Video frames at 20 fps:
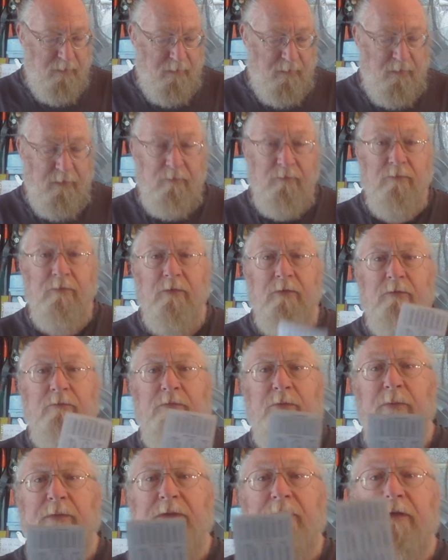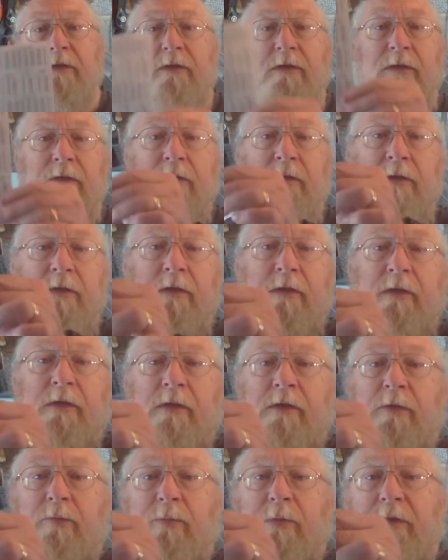know, when you're
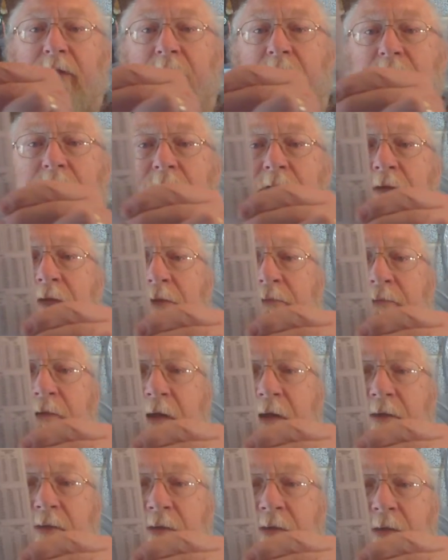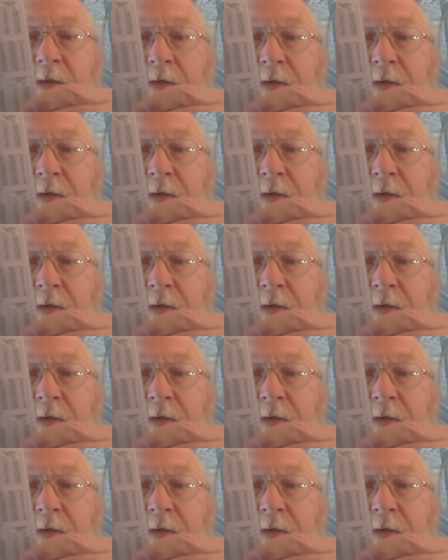cutting threads